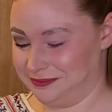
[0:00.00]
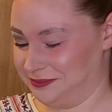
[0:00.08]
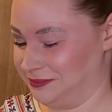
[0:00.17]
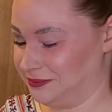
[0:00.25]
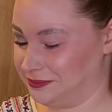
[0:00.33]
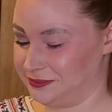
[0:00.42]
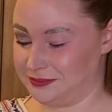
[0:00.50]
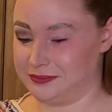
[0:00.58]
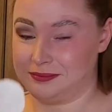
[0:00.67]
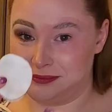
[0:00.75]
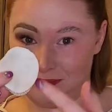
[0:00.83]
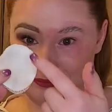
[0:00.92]
You do have to
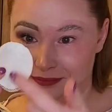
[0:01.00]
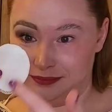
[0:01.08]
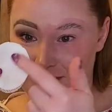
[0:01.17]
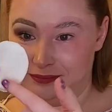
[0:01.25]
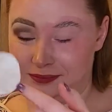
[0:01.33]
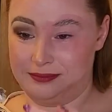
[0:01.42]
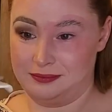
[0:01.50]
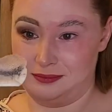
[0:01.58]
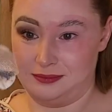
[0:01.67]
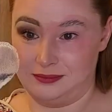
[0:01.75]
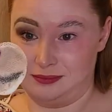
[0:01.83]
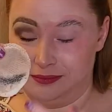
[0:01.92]
scrub a little
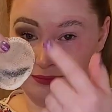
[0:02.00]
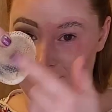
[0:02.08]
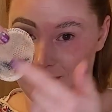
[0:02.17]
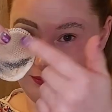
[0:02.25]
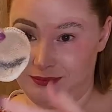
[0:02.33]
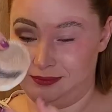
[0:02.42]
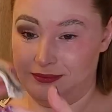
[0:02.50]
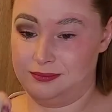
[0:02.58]
bit, of course,